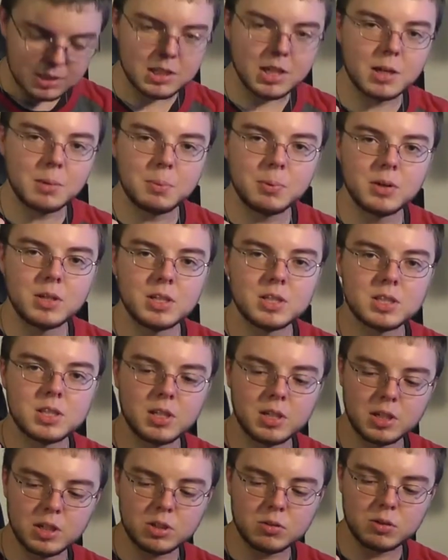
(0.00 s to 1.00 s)
it's got a pretty
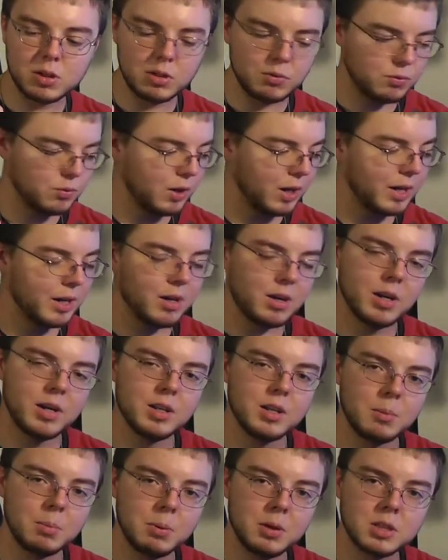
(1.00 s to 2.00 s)
sluggish rate of fire,
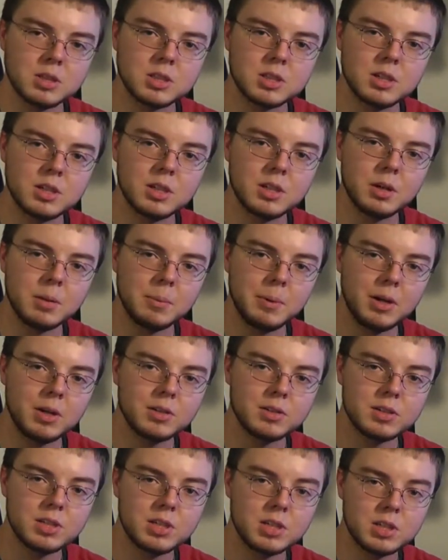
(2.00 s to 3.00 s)
and the piston
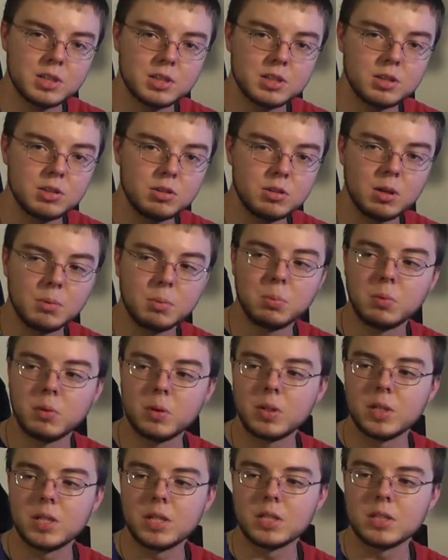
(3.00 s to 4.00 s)
apparently gets chewed
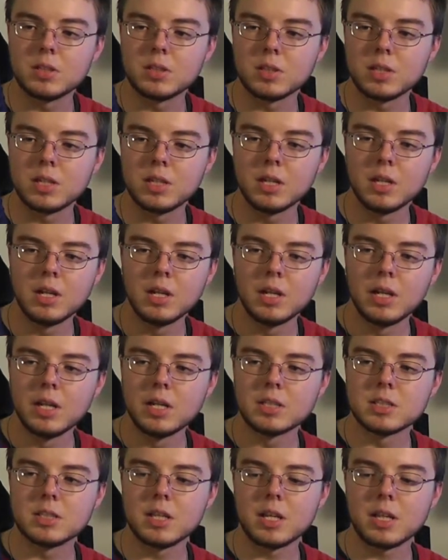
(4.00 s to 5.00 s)
really easily.
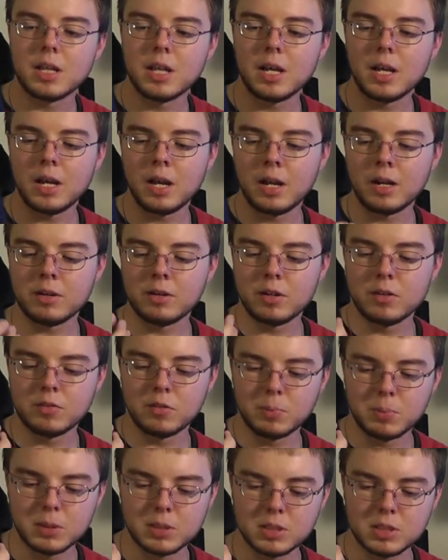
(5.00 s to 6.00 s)
It's not that high grade of a
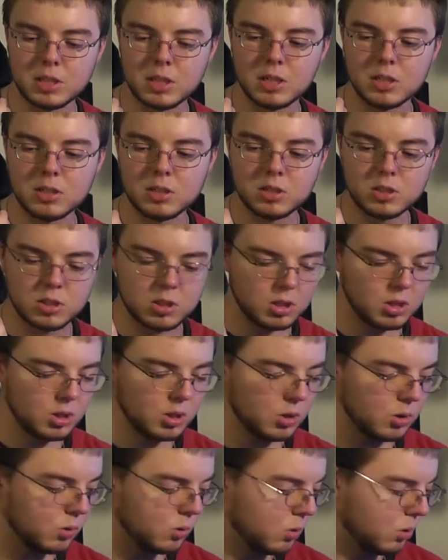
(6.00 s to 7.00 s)
piston,
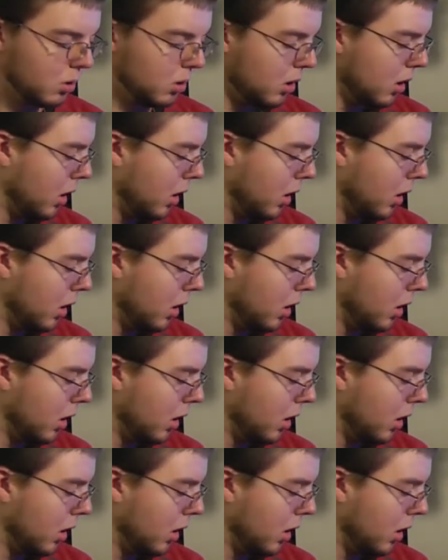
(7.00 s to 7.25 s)
so